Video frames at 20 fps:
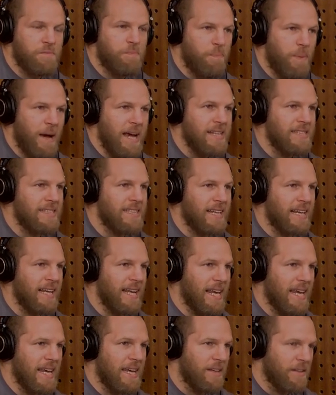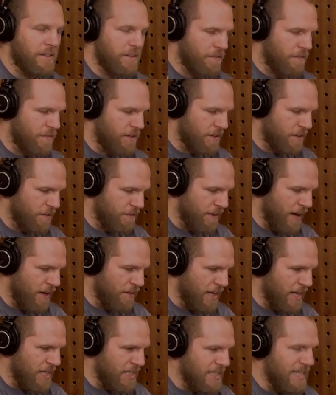is basically the
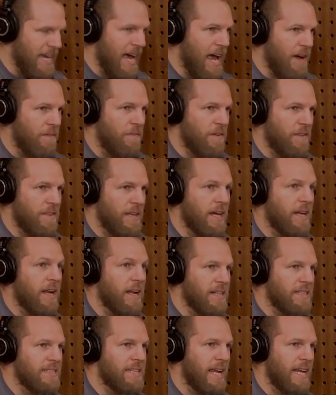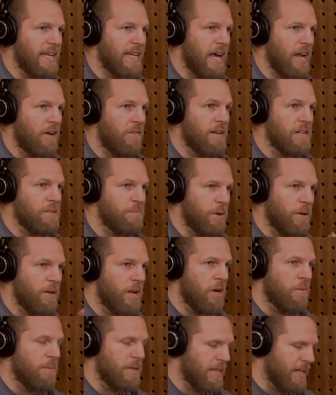foundation to everything, and understanding calories. But
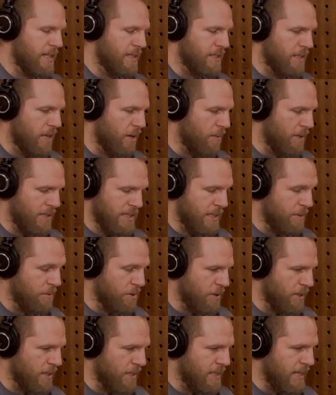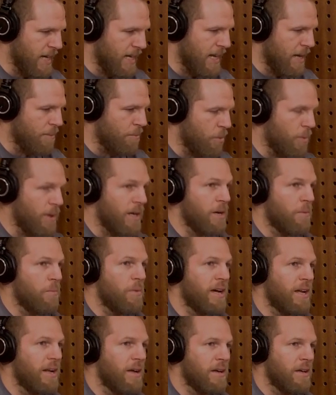nobody seems to understand that. But we're
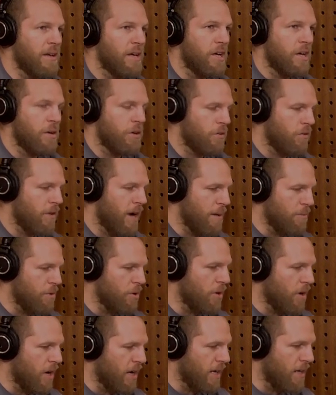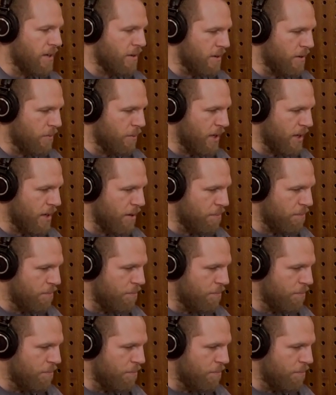gonna Graeme, you and I are gonna